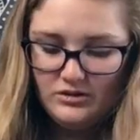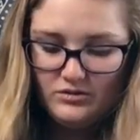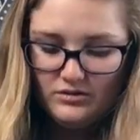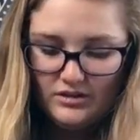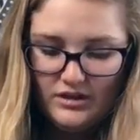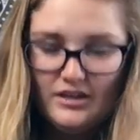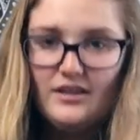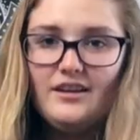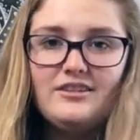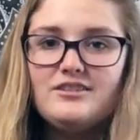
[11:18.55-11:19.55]

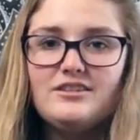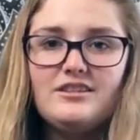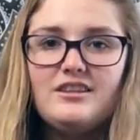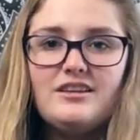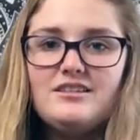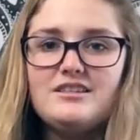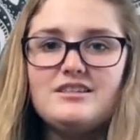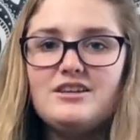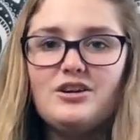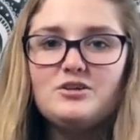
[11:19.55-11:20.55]
the
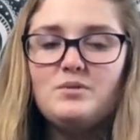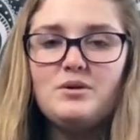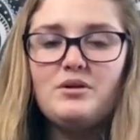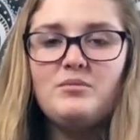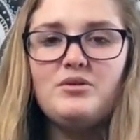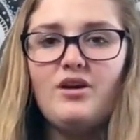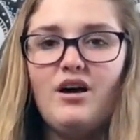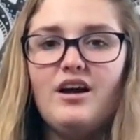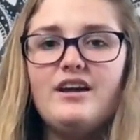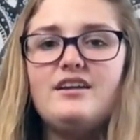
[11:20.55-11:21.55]
Disney college program or
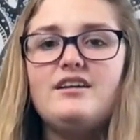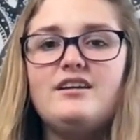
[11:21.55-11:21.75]
not.